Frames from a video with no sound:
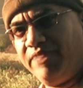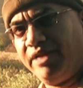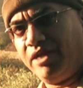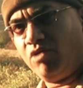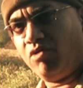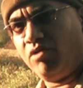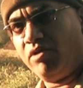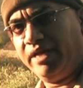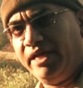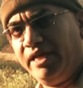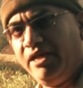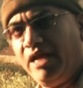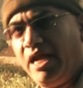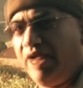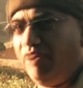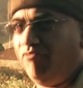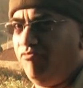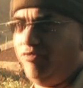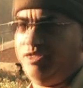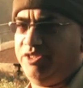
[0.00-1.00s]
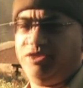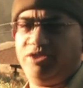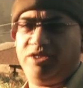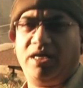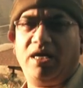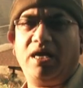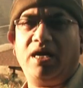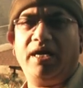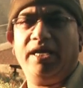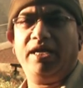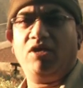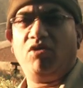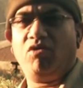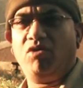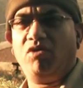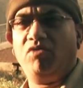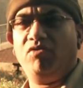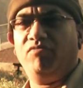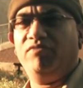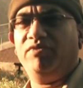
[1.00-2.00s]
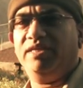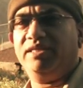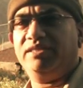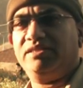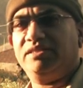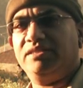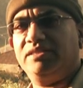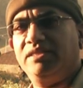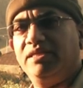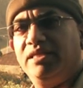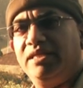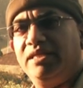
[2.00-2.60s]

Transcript: recording and which I always